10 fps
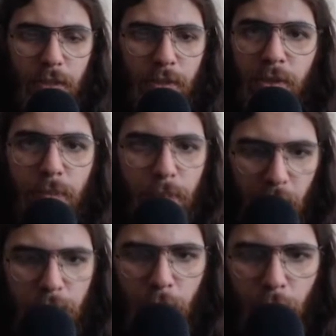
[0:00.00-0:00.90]
new
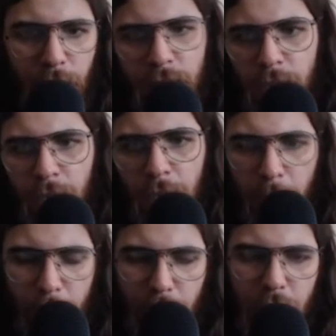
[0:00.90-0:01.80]
Bond movie.
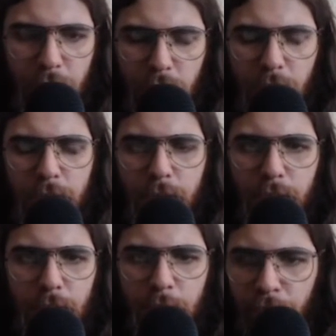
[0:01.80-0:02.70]
But it's just
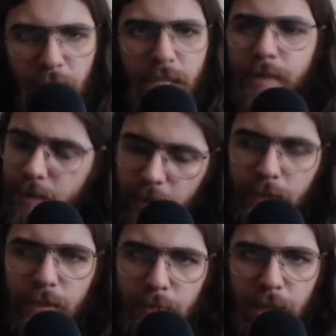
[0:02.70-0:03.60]
it makes
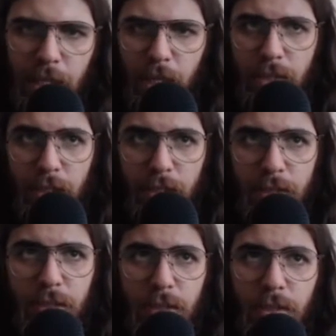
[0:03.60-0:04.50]
sense because
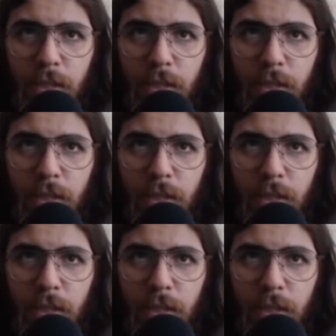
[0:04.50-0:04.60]
he's